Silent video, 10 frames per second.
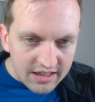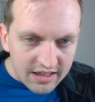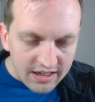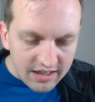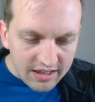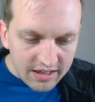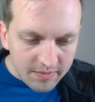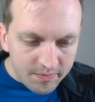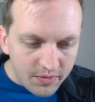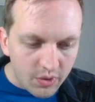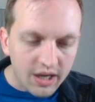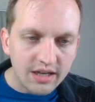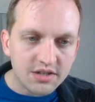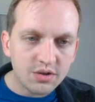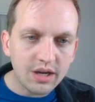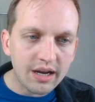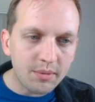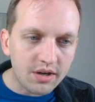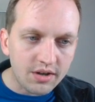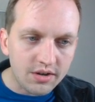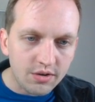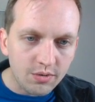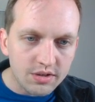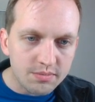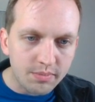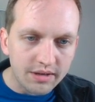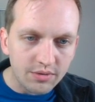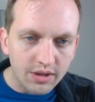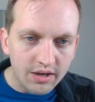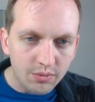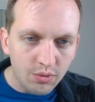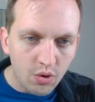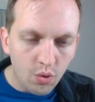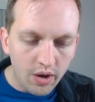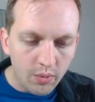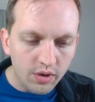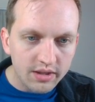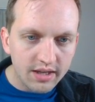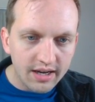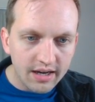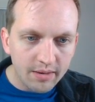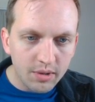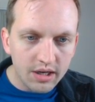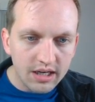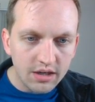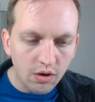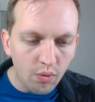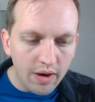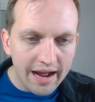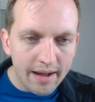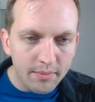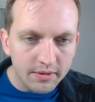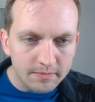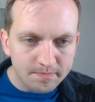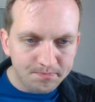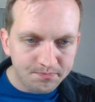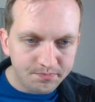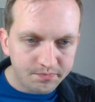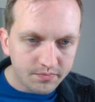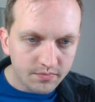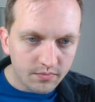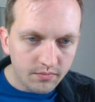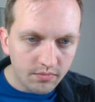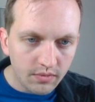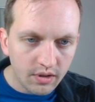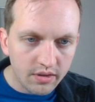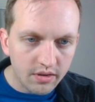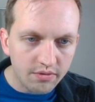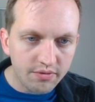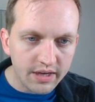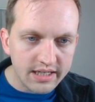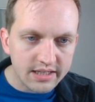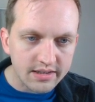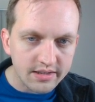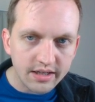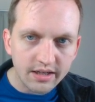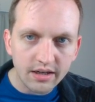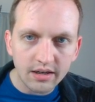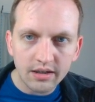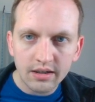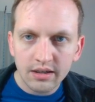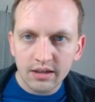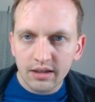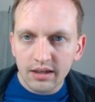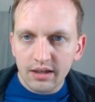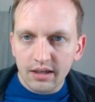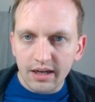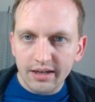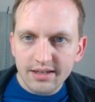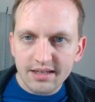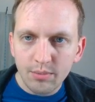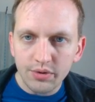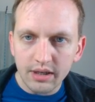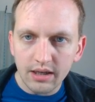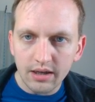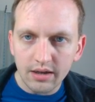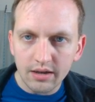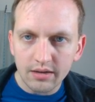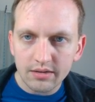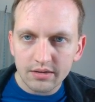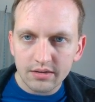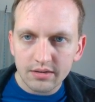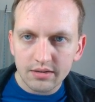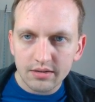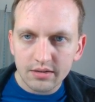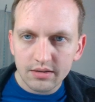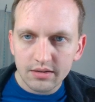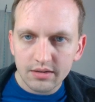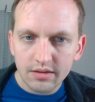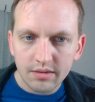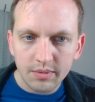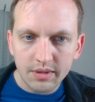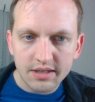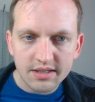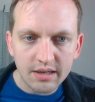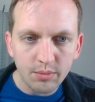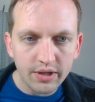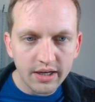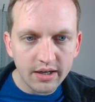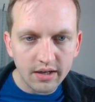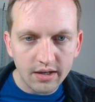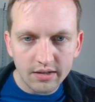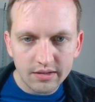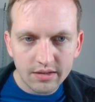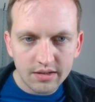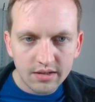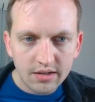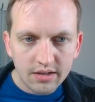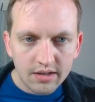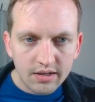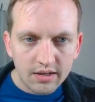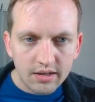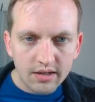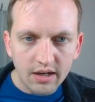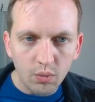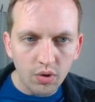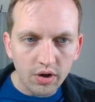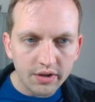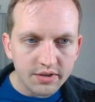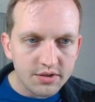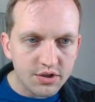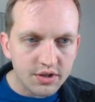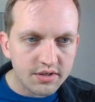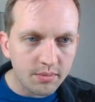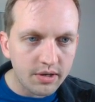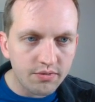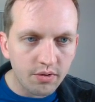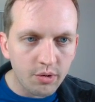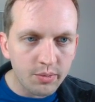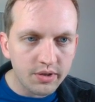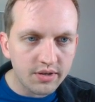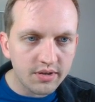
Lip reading: Okay, so yeah, I'm going to undo this bevel. I don't quite want that. I'm going to need to grab the faces here. Can I disable the... let me disable that, yeah. Kind of work on just the barrel for a moment.